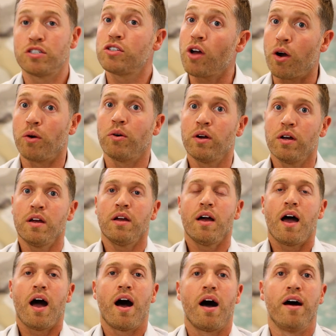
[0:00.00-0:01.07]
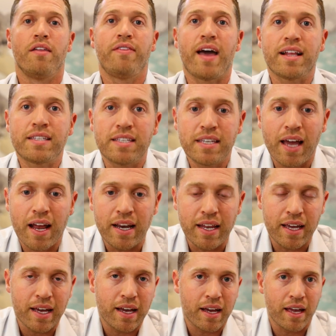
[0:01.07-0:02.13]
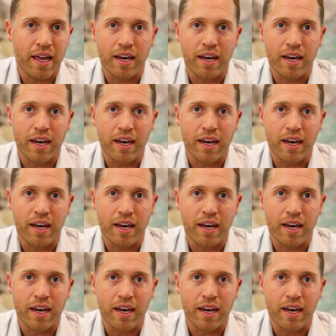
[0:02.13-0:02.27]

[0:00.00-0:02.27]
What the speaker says: So That's the idea.